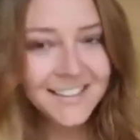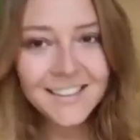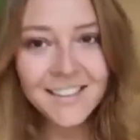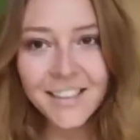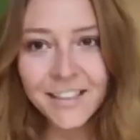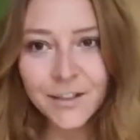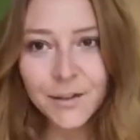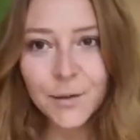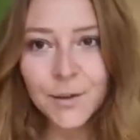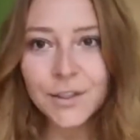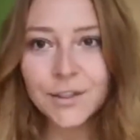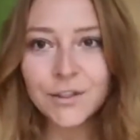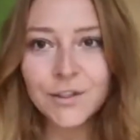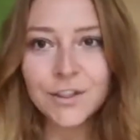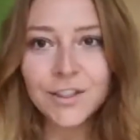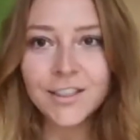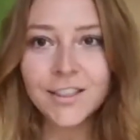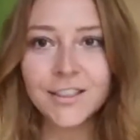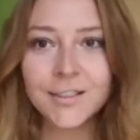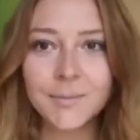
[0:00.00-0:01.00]
Today's
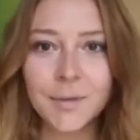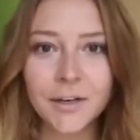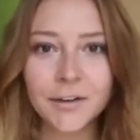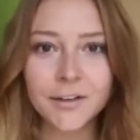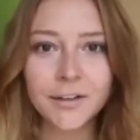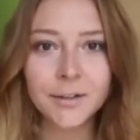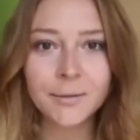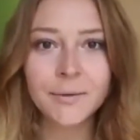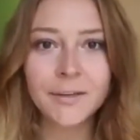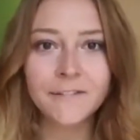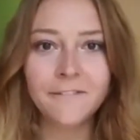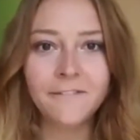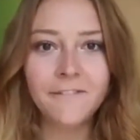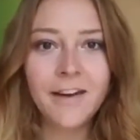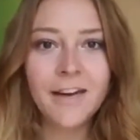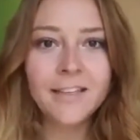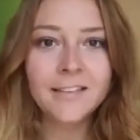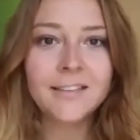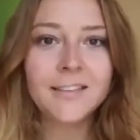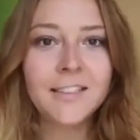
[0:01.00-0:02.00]
question is about intermittent
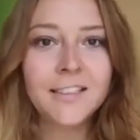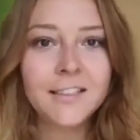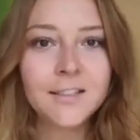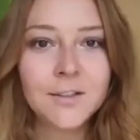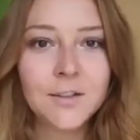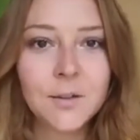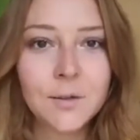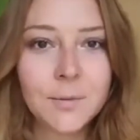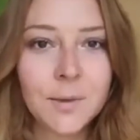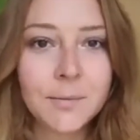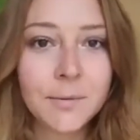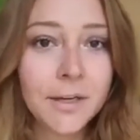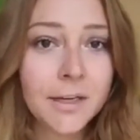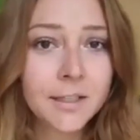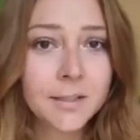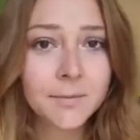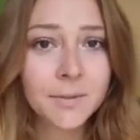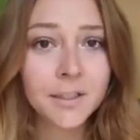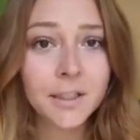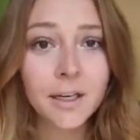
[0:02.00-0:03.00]
fasting, so people
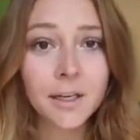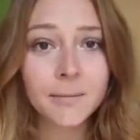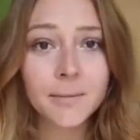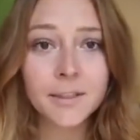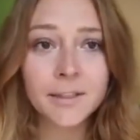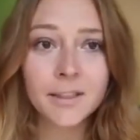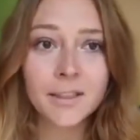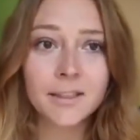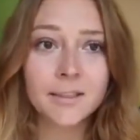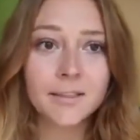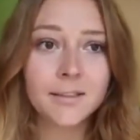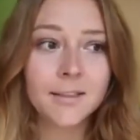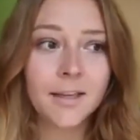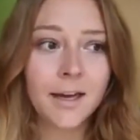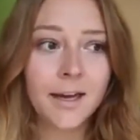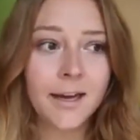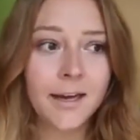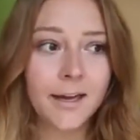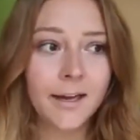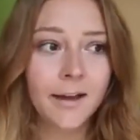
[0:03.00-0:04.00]
ask me a lot about this.
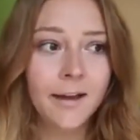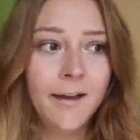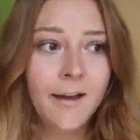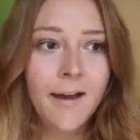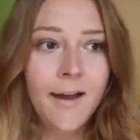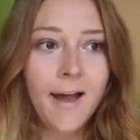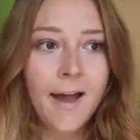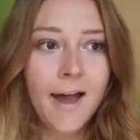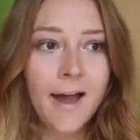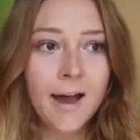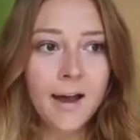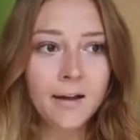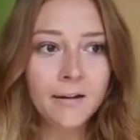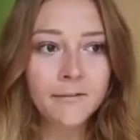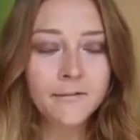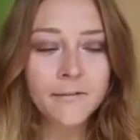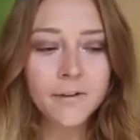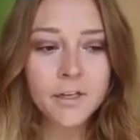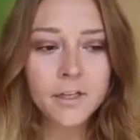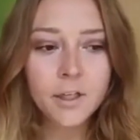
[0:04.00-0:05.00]
I
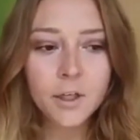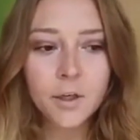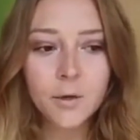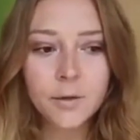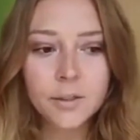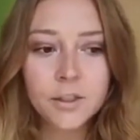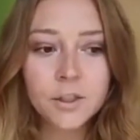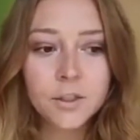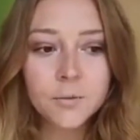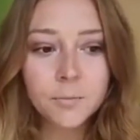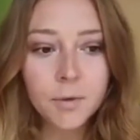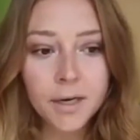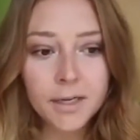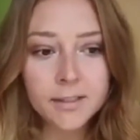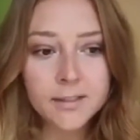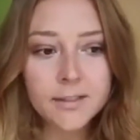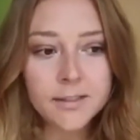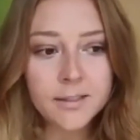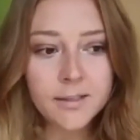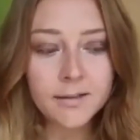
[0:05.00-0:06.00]
have,
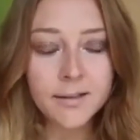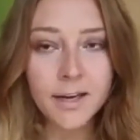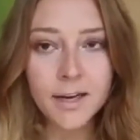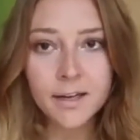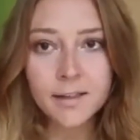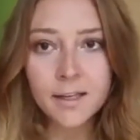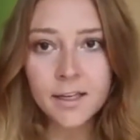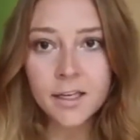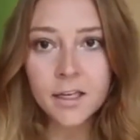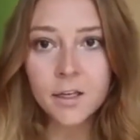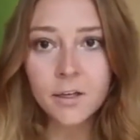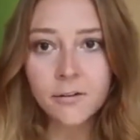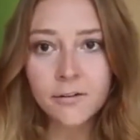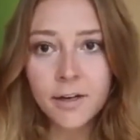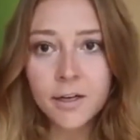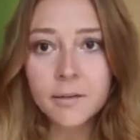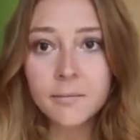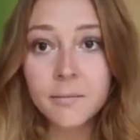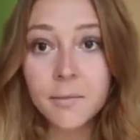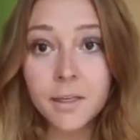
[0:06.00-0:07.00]
expressed that I think
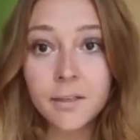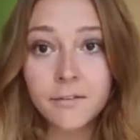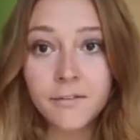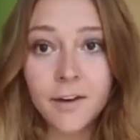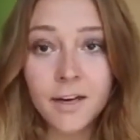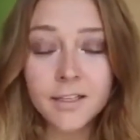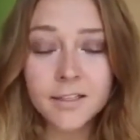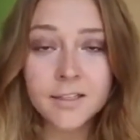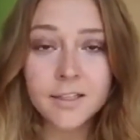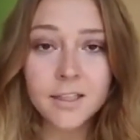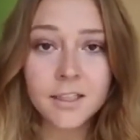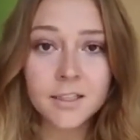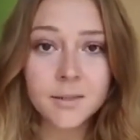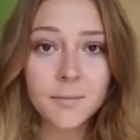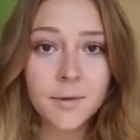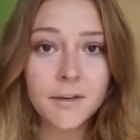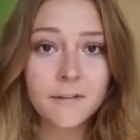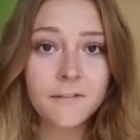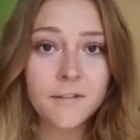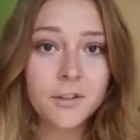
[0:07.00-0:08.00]
intermittent fasting is
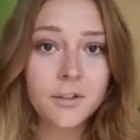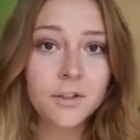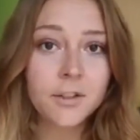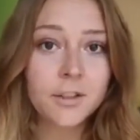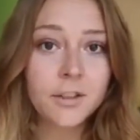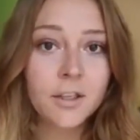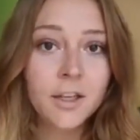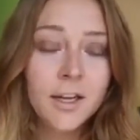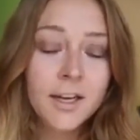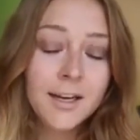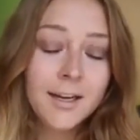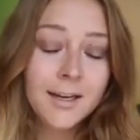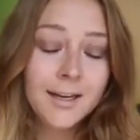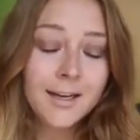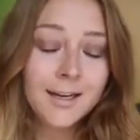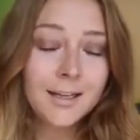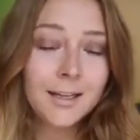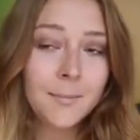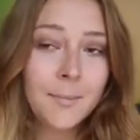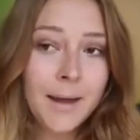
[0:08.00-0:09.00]
beneficial
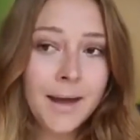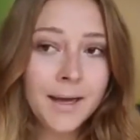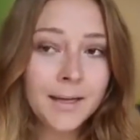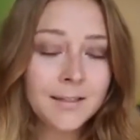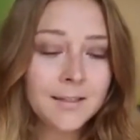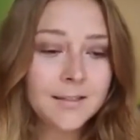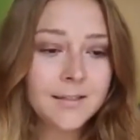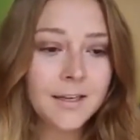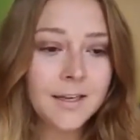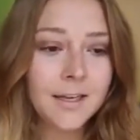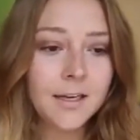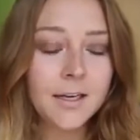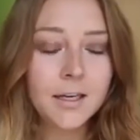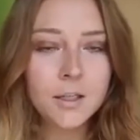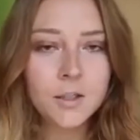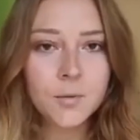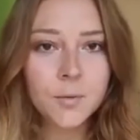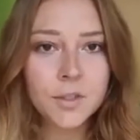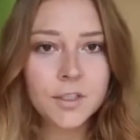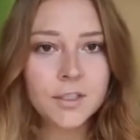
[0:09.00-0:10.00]
in the past, and
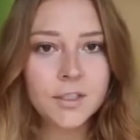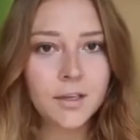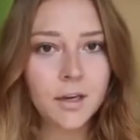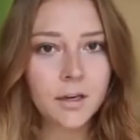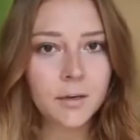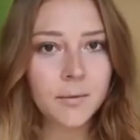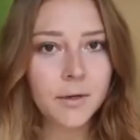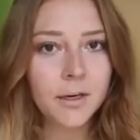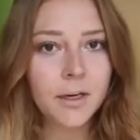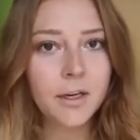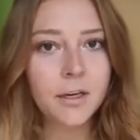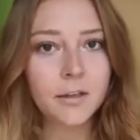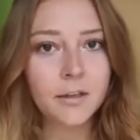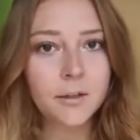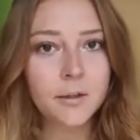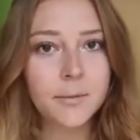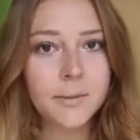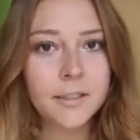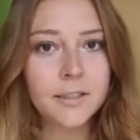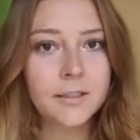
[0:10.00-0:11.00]
I just wanted to talk about it a
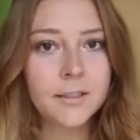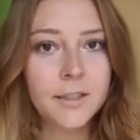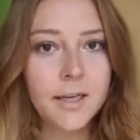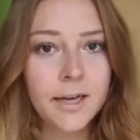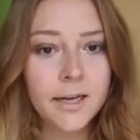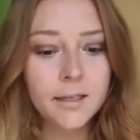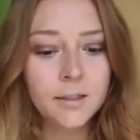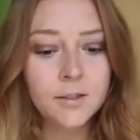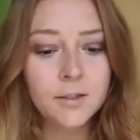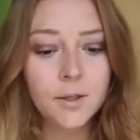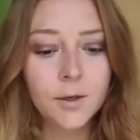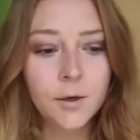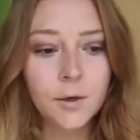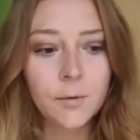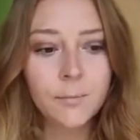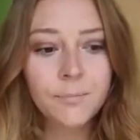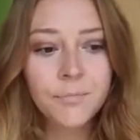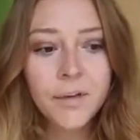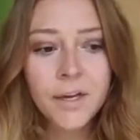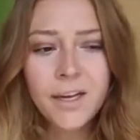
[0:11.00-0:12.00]
little bit today.
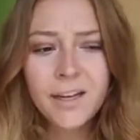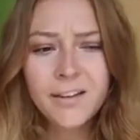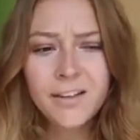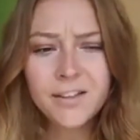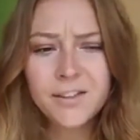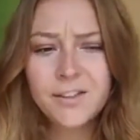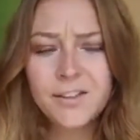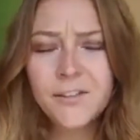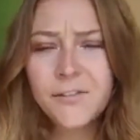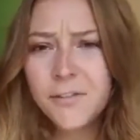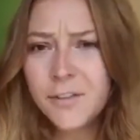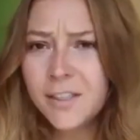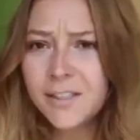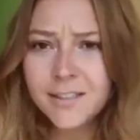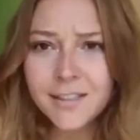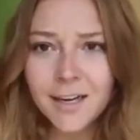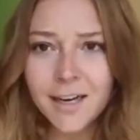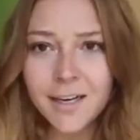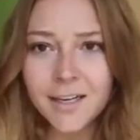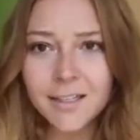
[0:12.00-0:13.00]
So there's
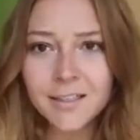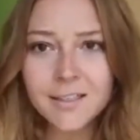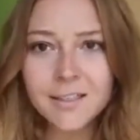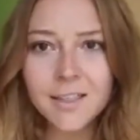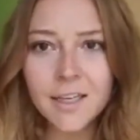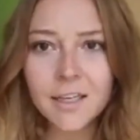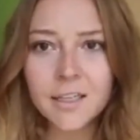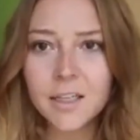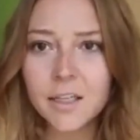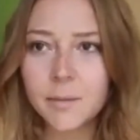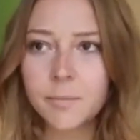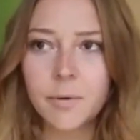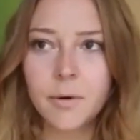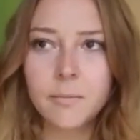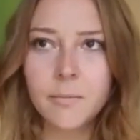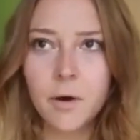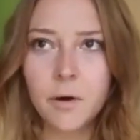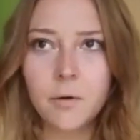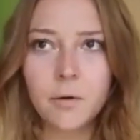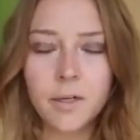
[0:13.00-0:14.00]
different diets that
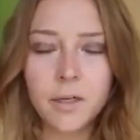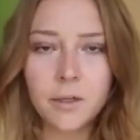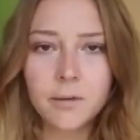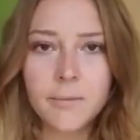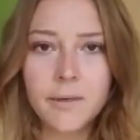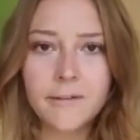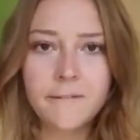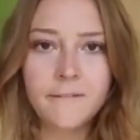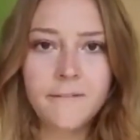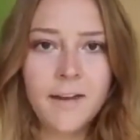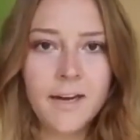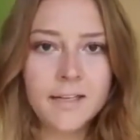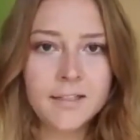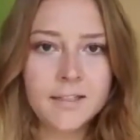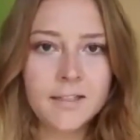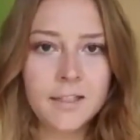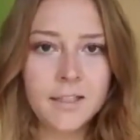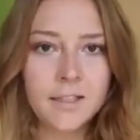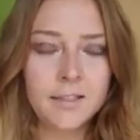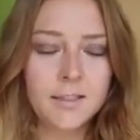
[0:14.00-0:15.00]
promote intermittent
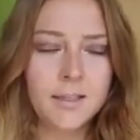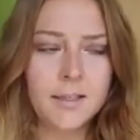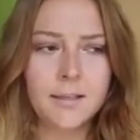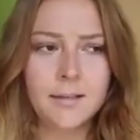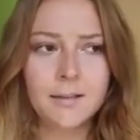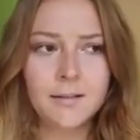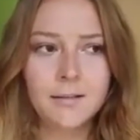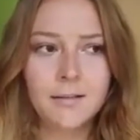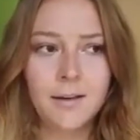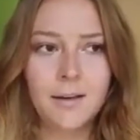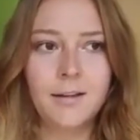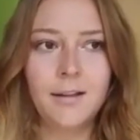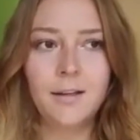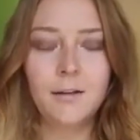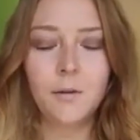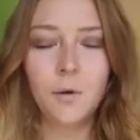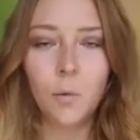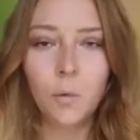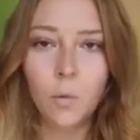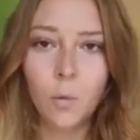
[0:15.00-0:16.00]
fasting. I
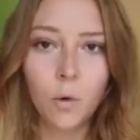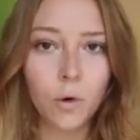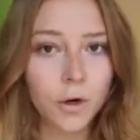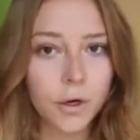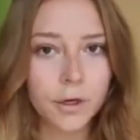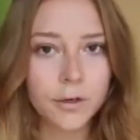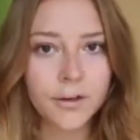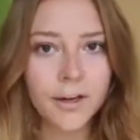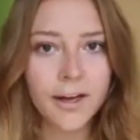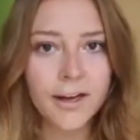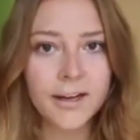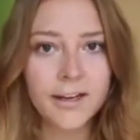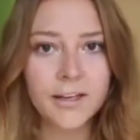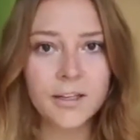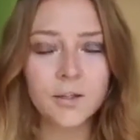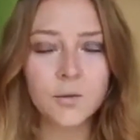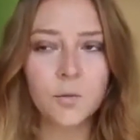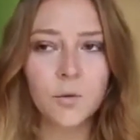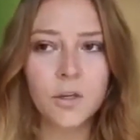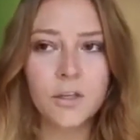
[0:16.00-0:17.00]
think the warrior
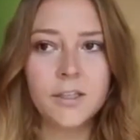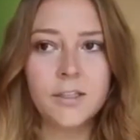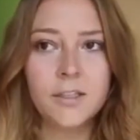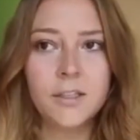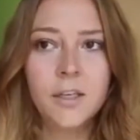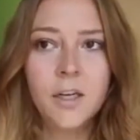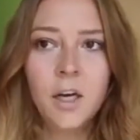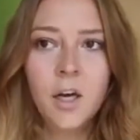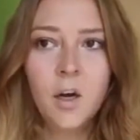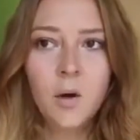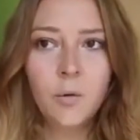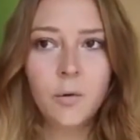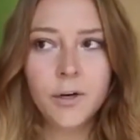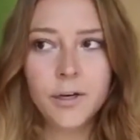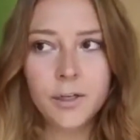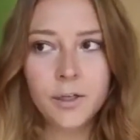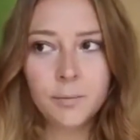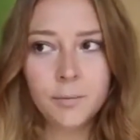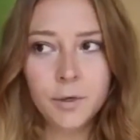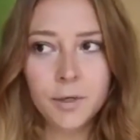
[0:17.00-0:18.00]
diet is one
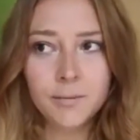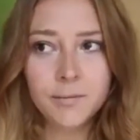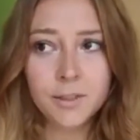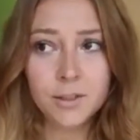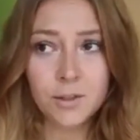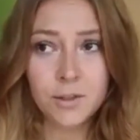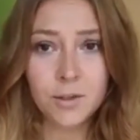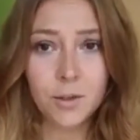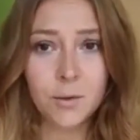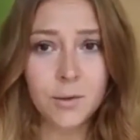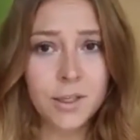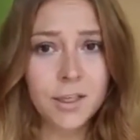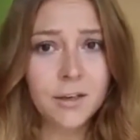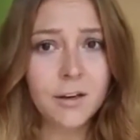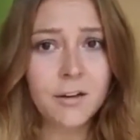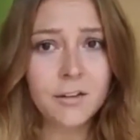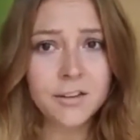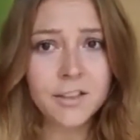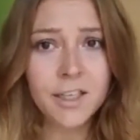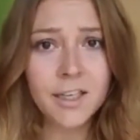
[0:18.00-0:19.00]
where you pretty much don't eat
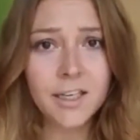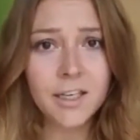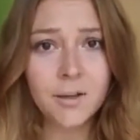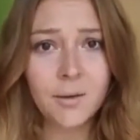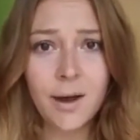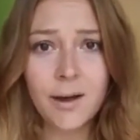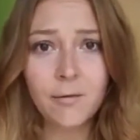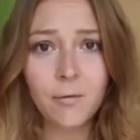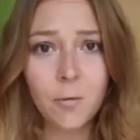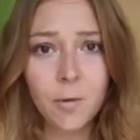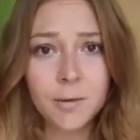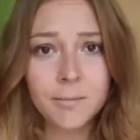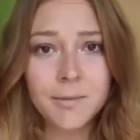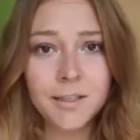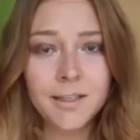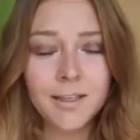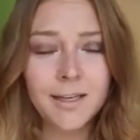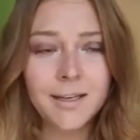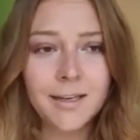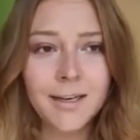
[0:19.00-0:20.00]
all day and you have one
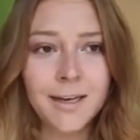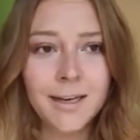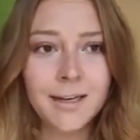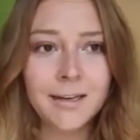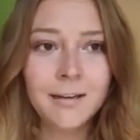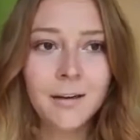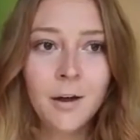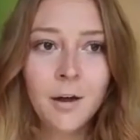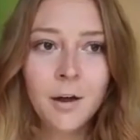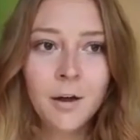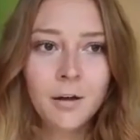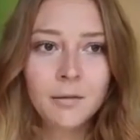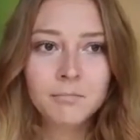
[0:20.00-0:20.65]
meal at night.